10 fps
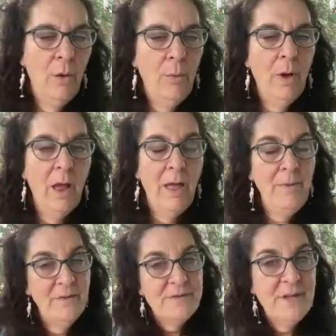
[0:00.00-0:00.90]
Well, I
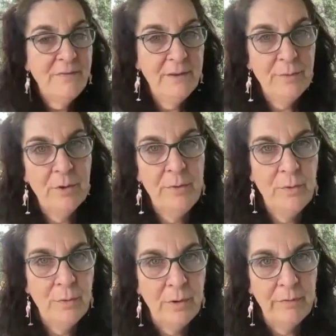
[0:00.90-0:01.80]
mean, there's definitely room in
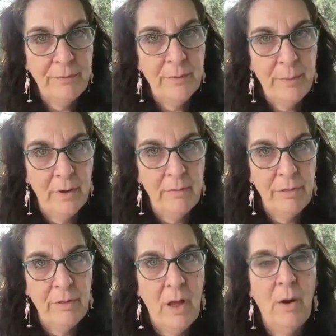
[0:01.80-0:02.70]
the world for
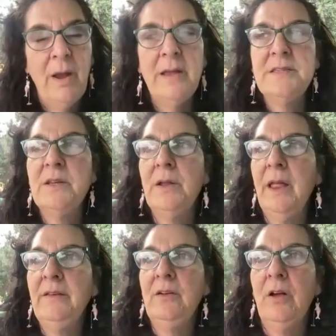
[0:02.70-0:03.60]
both. All right. So I
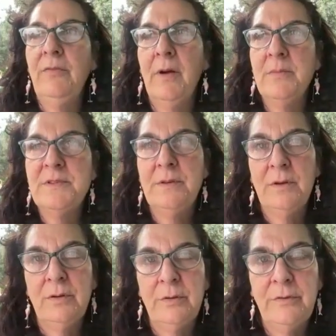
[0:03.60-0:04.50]
like to call
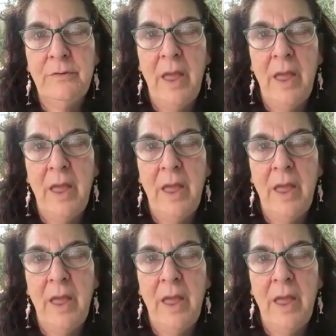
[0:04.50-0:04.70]
pharmaceuticals